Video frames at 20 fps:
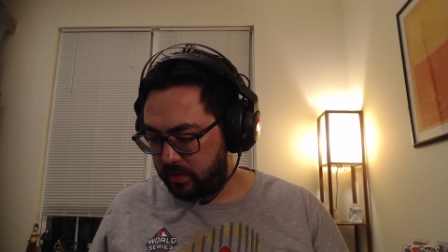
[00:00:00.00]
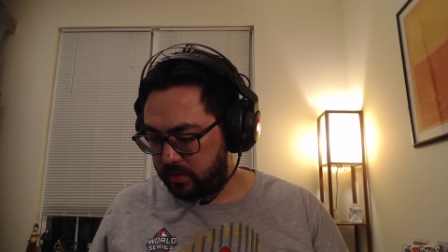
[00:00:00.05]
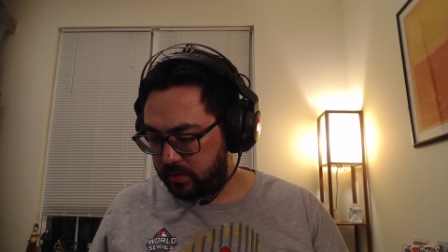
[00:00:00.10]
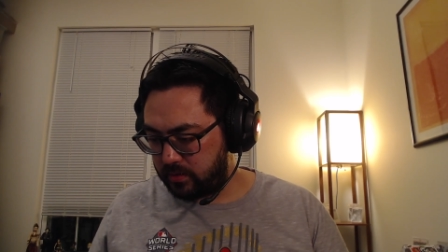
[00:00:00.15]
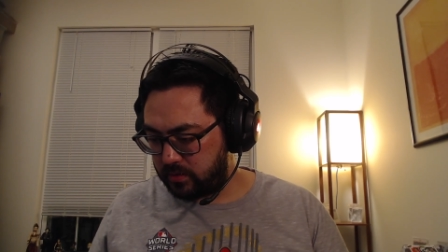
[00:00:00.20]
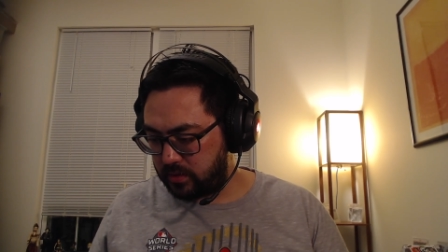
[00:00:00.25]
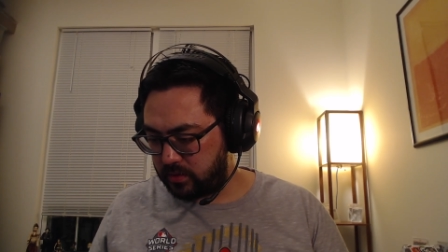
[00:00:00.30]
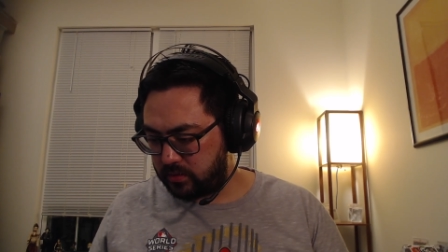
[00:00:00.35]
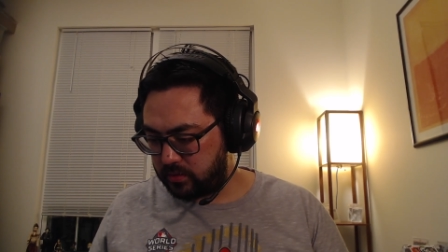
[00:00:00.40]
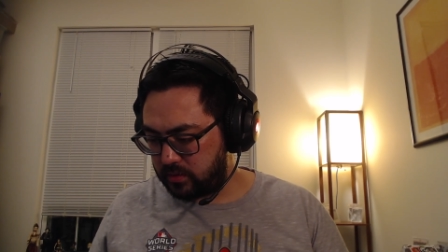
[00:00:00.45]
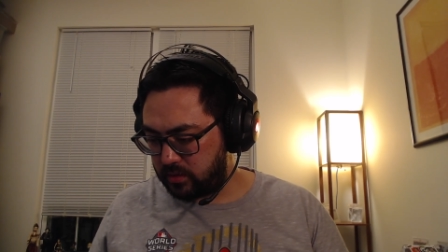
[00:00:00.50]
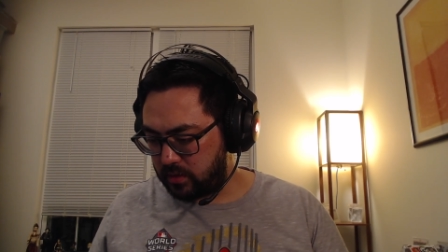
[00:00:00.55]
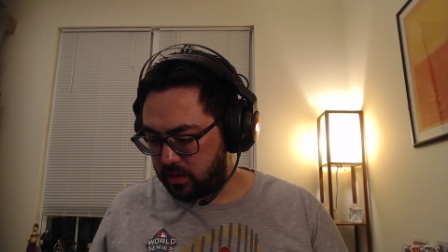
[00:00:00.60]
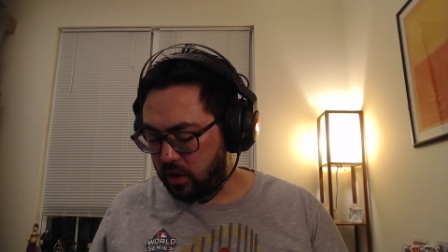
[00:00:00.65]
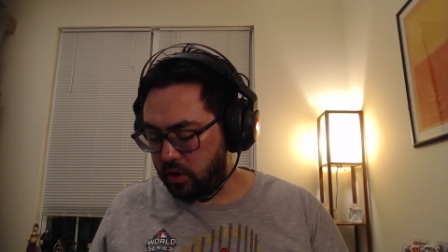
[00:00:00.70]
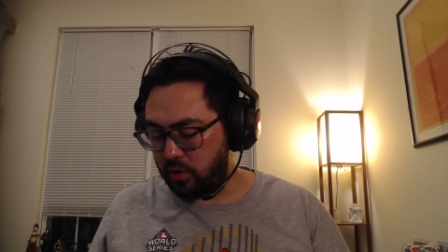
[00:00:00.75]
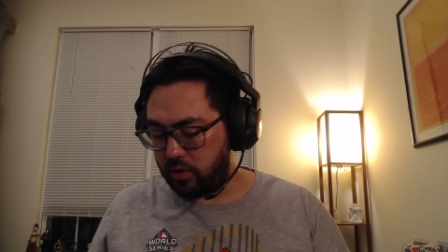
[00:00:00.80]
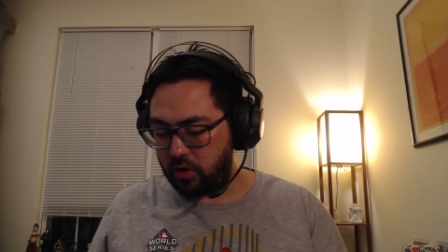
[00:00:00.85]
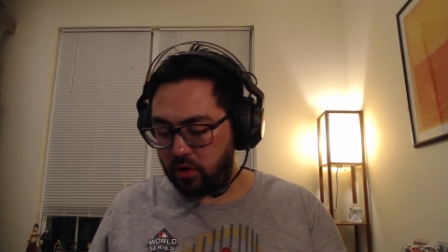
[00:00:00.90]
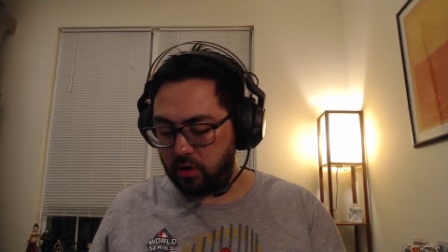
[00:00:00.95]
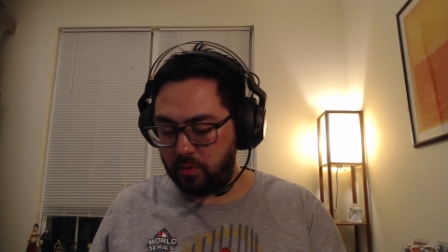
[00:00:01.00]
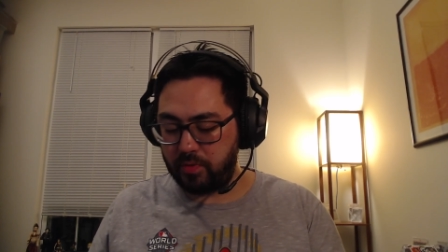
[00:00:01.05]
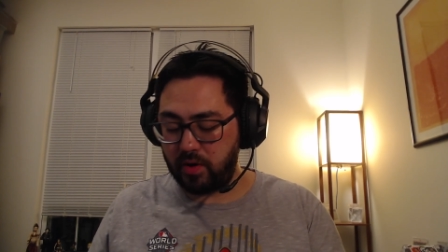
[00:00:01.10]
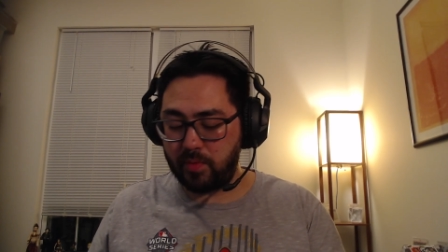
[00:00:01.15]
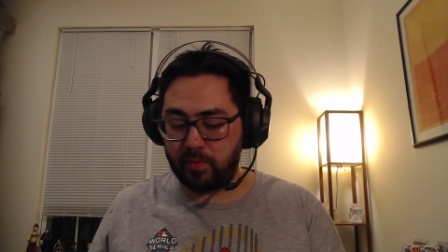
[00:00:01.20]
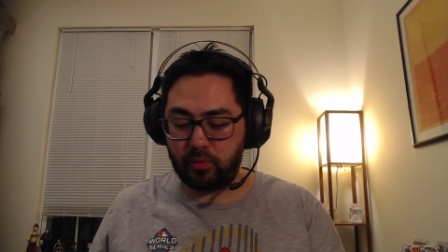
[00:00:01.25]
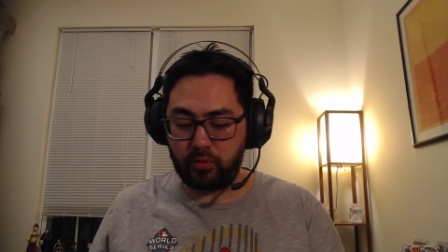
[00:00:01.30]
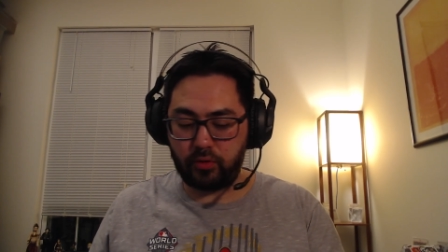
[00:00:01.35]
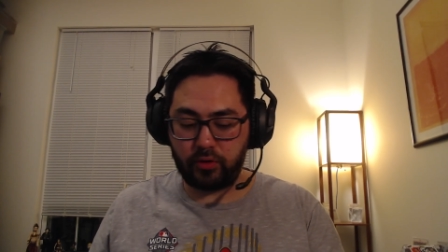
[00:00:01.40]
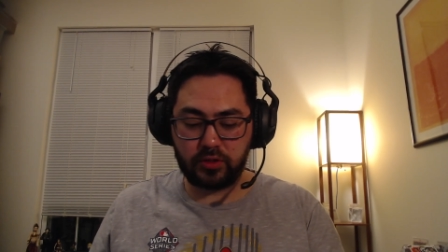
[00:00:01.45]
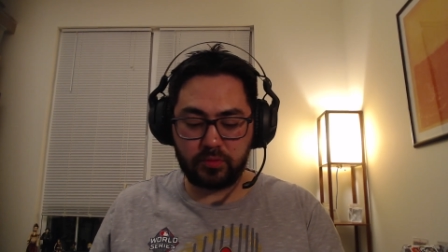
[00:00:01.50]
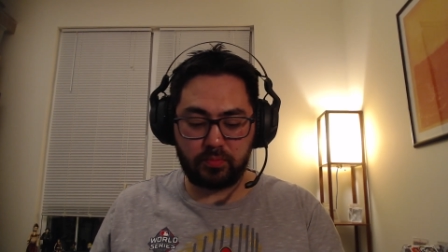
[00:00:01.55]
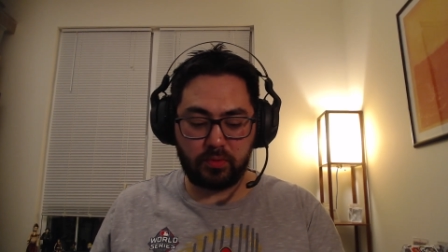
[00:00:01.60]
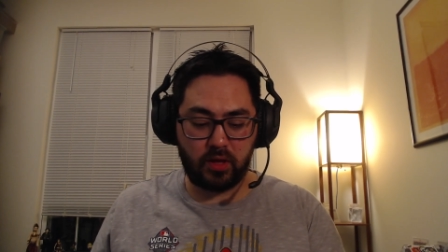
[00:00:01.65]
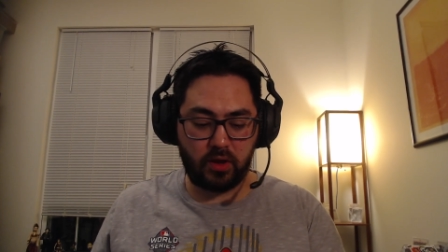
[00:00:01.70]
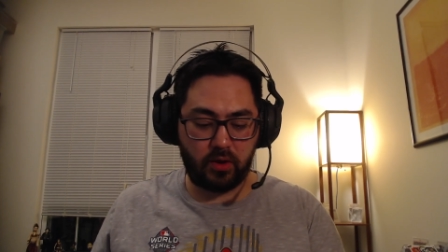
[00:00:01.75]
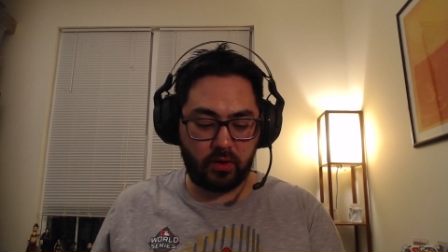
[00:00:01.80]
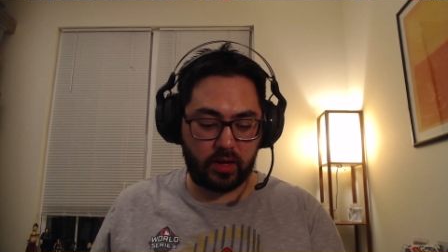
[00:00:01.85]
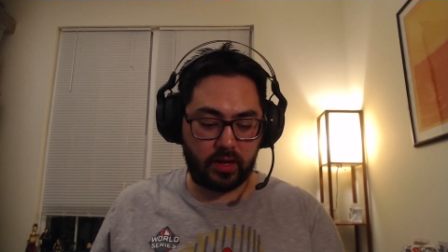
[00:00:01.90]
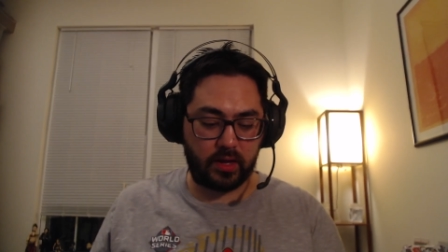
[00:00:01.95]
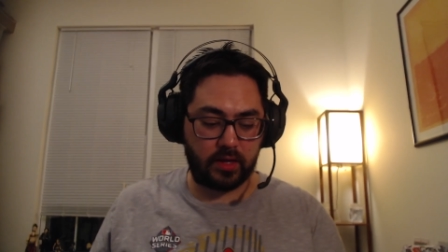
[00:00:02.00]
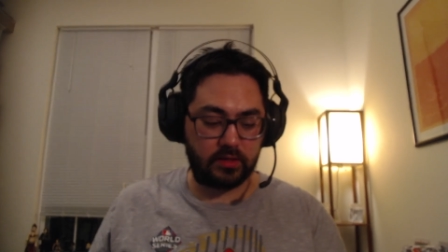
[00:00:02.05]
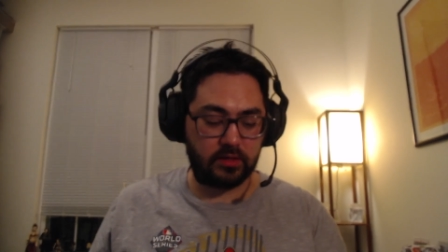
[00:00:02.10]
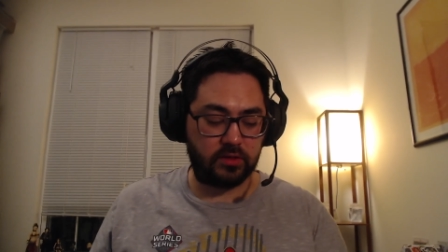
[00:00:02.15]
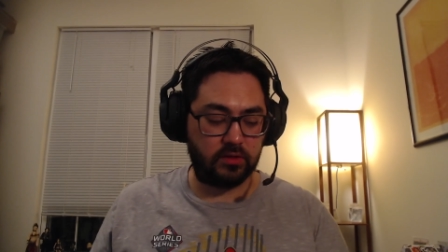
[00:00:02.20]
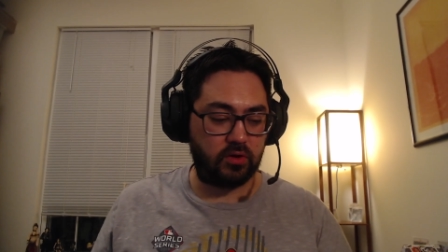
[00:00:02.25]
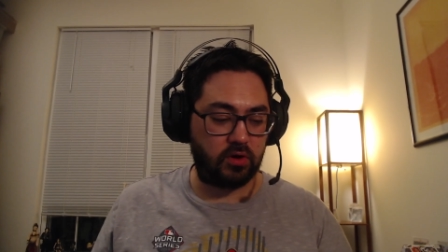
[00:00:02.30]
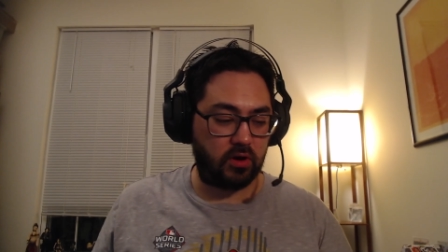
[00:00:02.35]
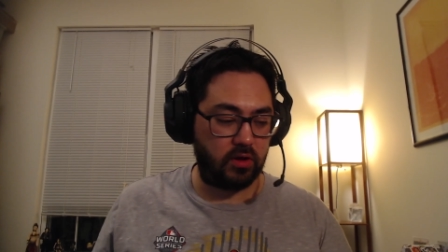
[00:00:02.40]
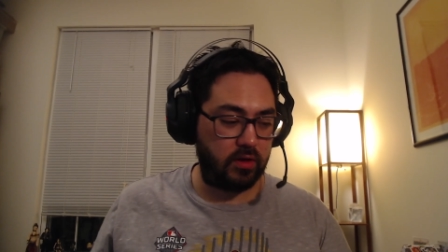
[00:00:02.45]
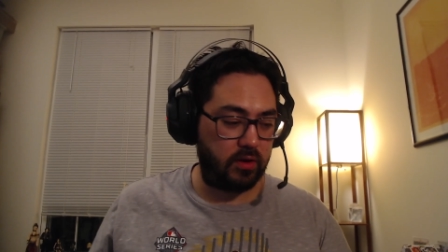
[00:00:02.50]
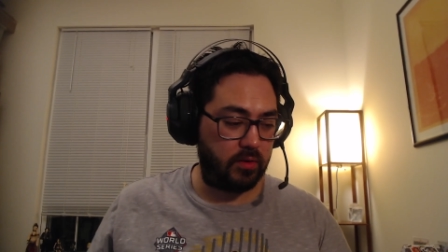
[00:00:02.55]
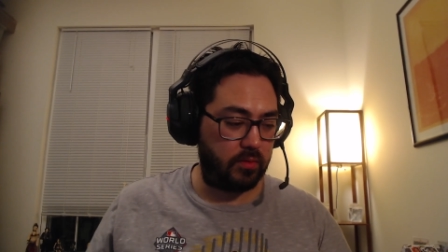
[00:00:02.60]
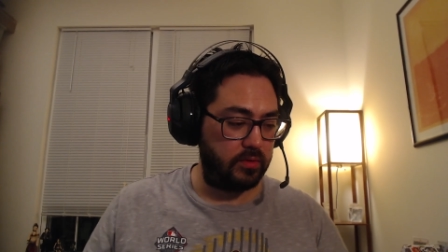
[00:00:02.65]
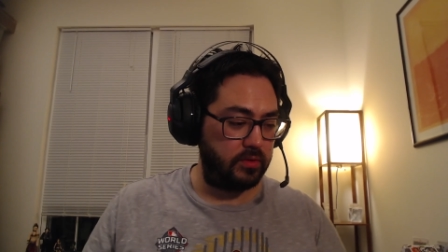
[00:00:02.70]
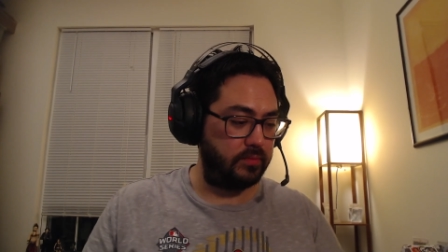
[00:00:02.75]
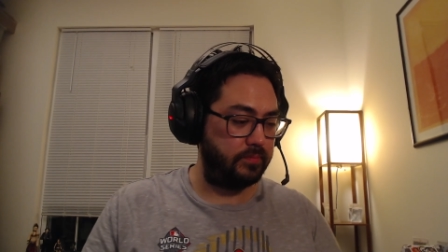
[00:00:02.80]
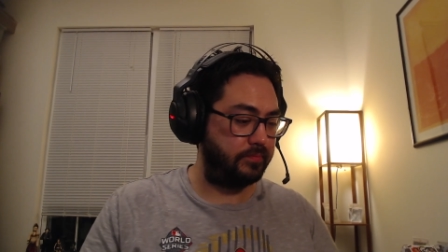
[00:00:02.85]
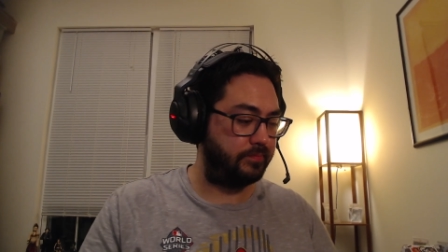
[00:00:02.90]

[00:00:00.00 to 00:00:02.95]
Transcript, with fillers: guess that's called Purple Explode. I guess you call that one.